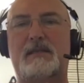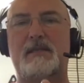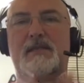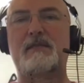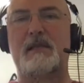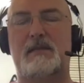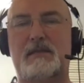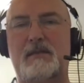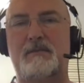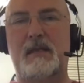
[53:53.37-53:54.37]
to do
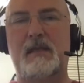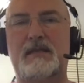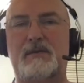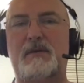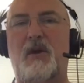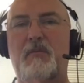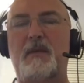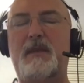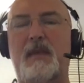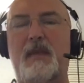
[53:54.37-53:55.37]
this. So we're not
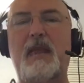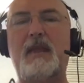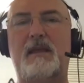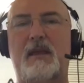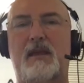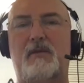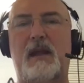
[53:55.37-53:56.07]
mimicking anything.